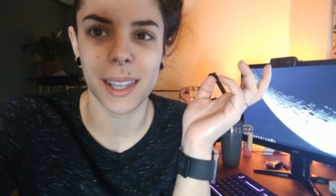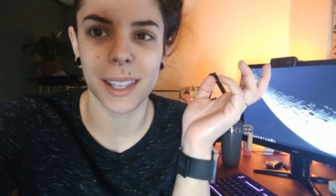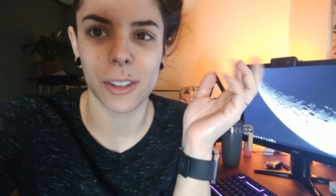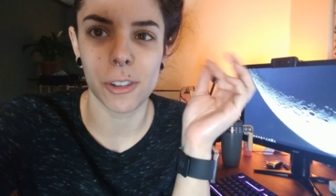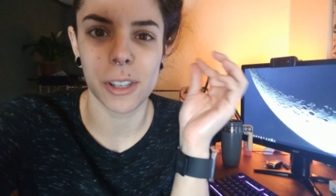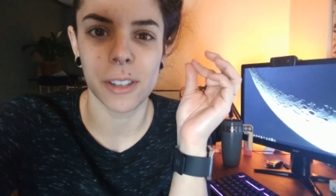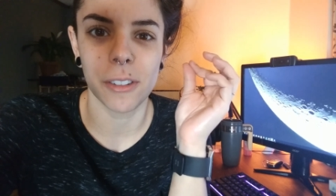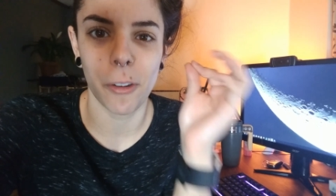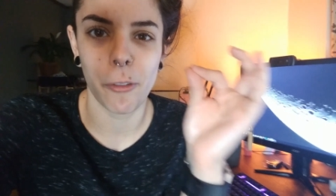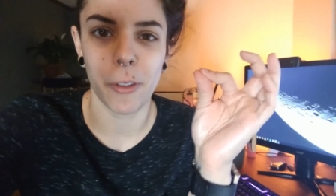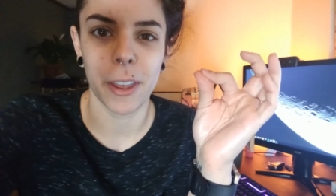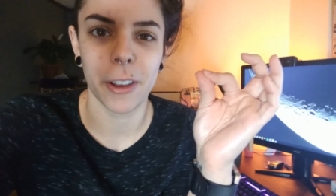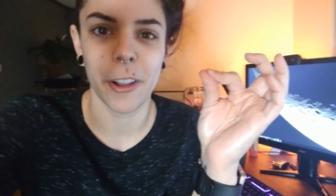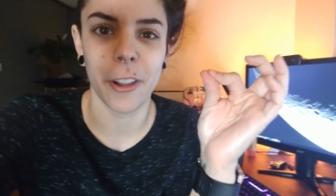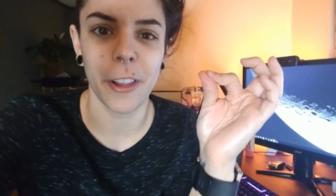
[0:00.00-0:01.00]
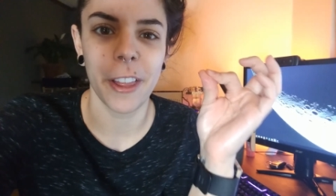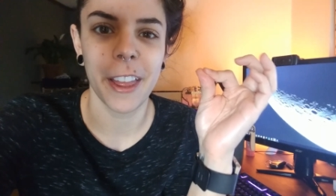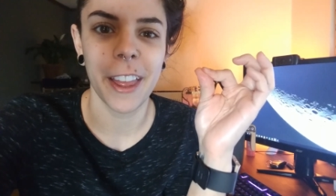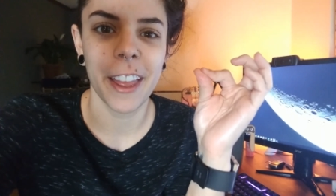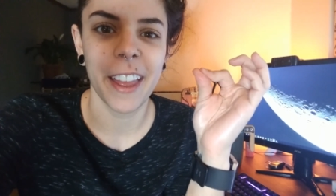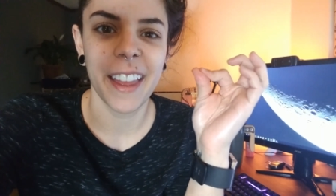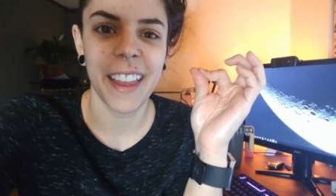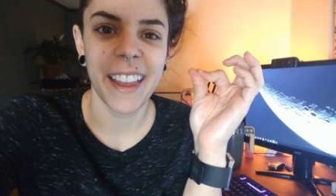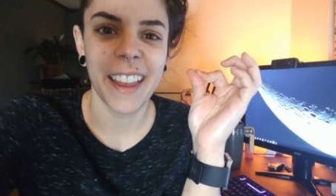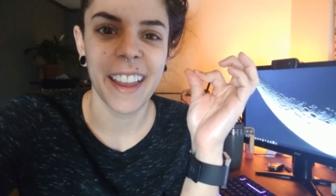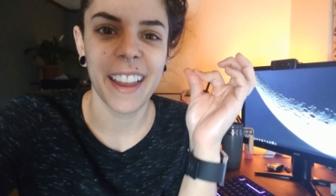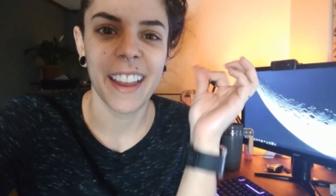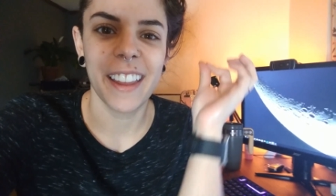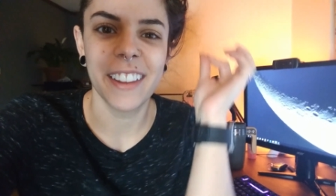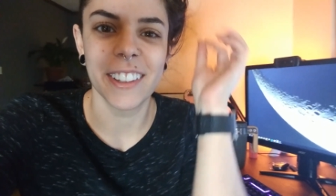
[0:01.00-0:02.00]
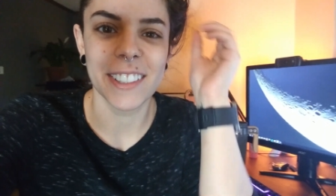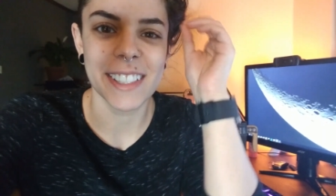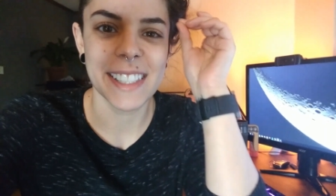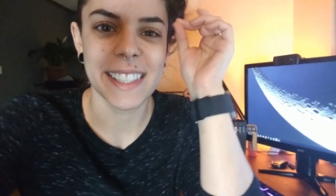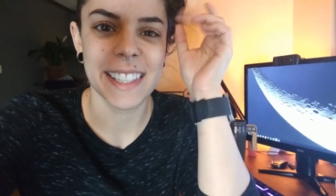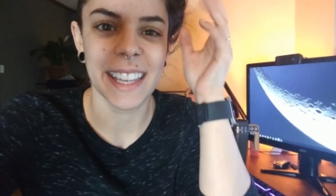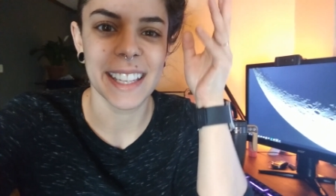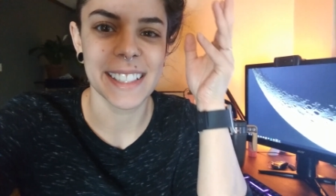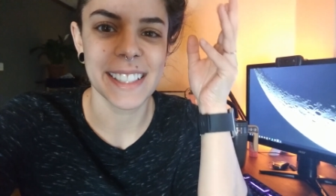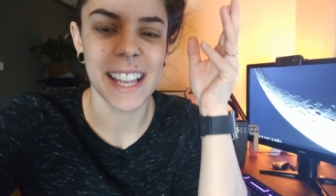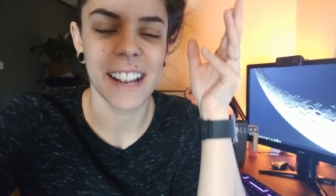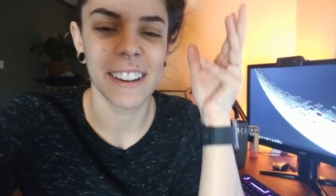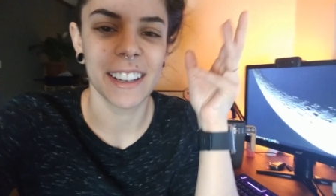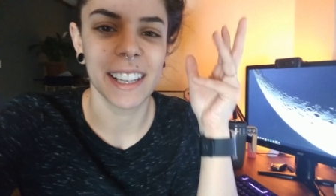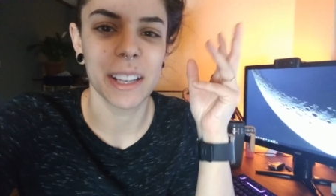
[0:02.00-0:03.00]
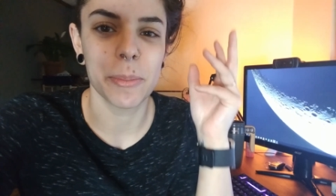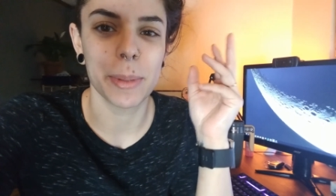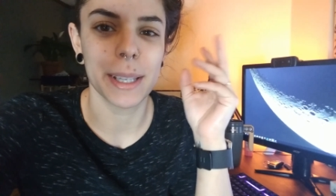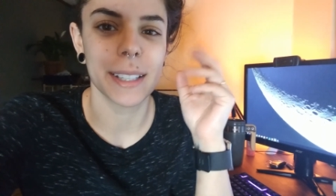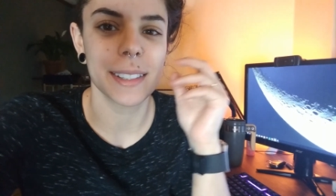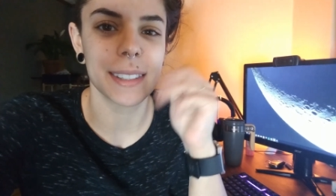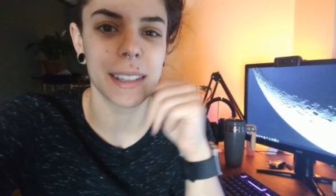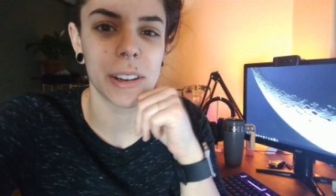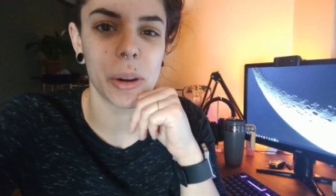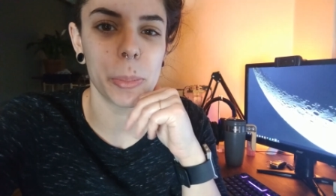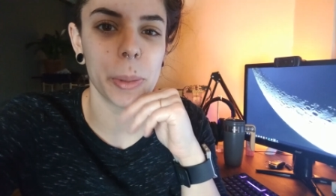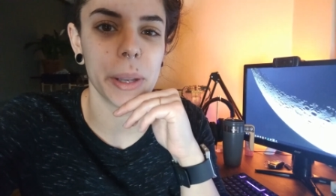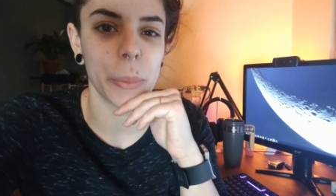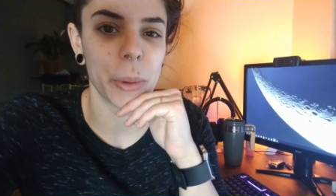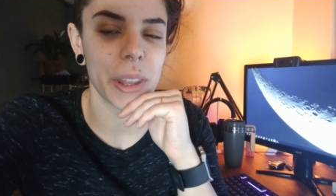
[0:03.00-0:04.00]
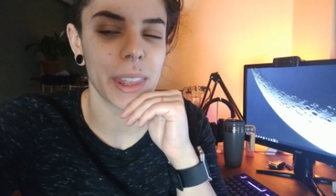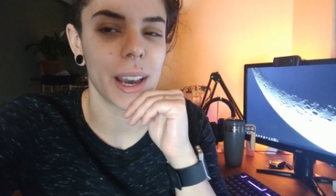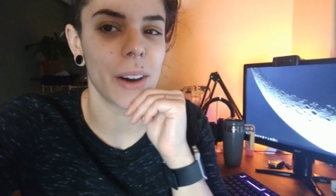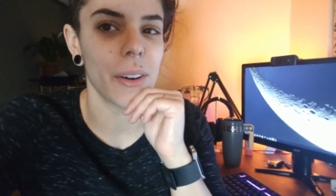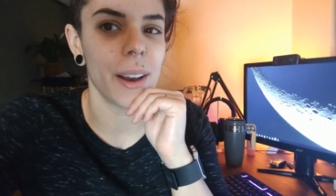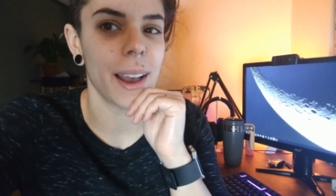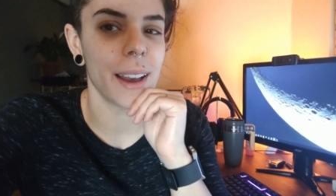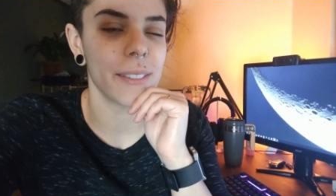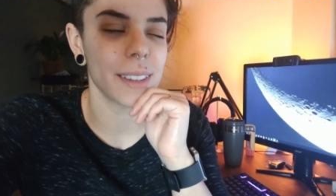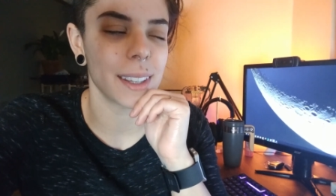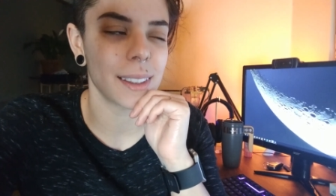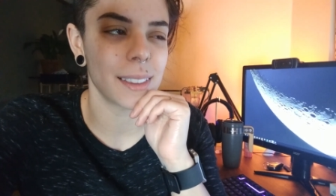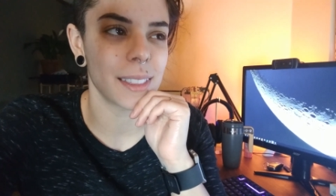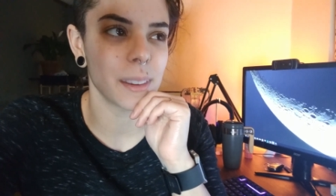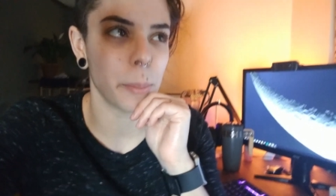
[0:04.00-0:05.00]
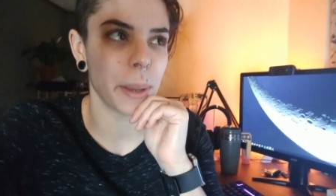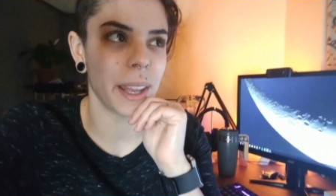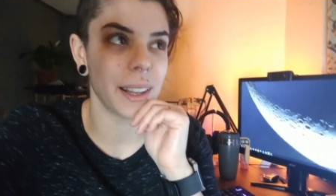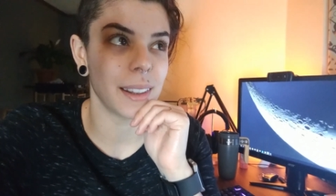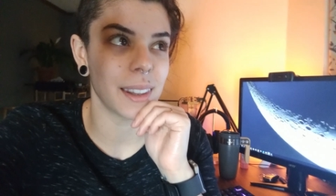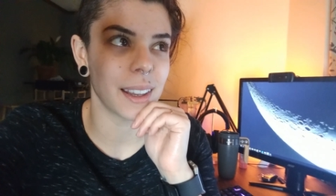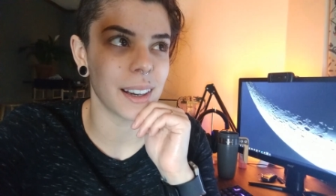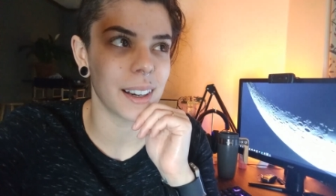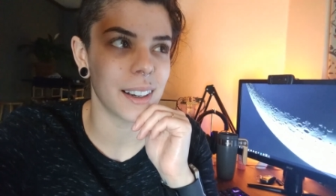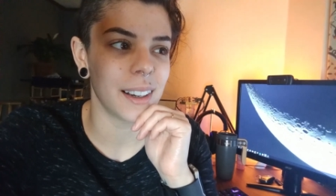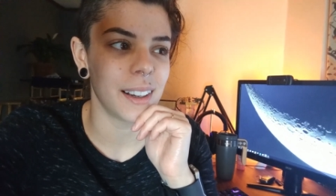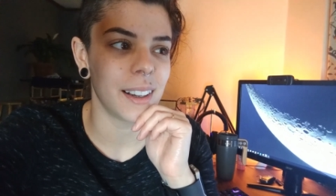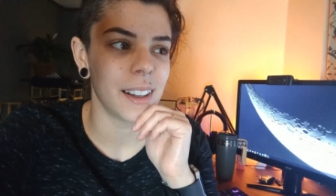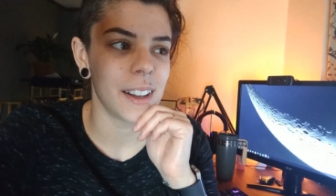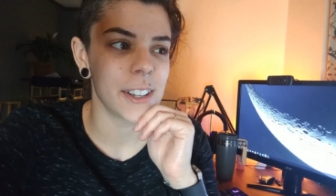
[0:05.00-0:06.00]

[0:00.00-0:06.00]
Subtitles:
Like you can feel your skin tearing and being slit open without having the pain there.